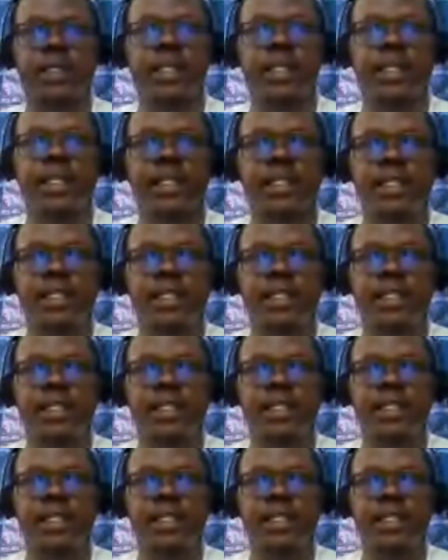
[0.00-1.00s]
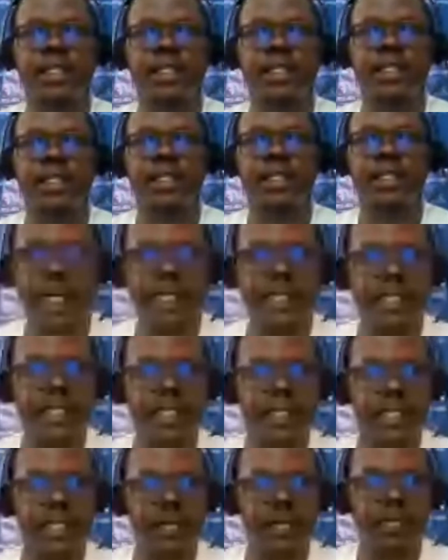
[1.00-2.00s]
Ladies and gentlemen,
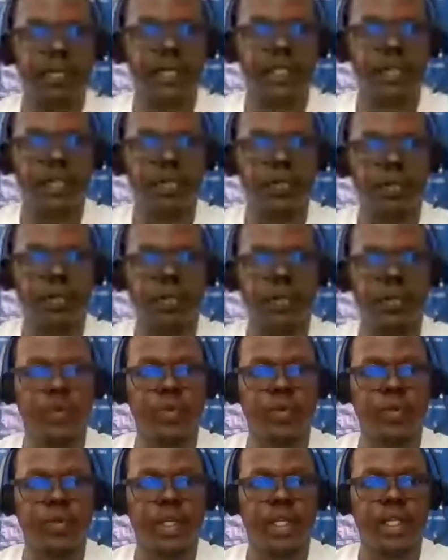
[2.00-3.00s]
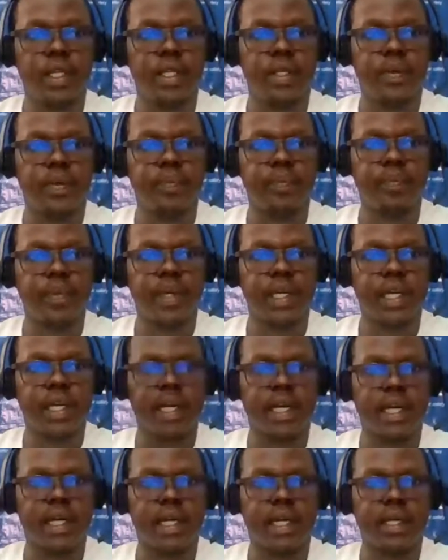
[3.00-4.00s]
kindly allow me to make
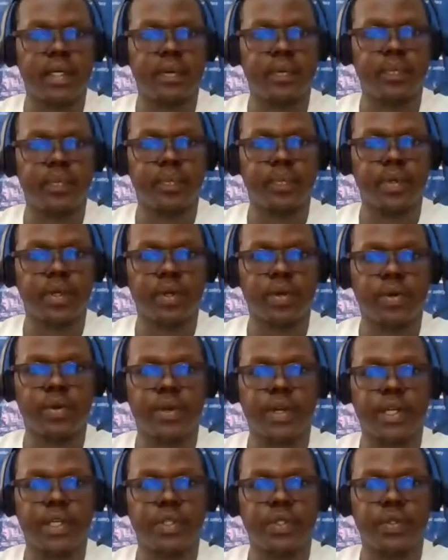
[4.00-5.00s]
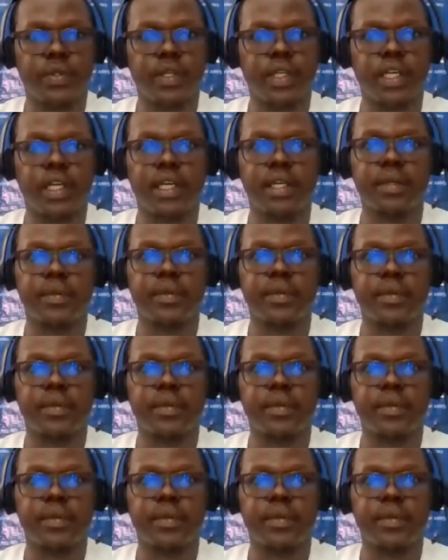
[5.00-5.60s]
a correction here.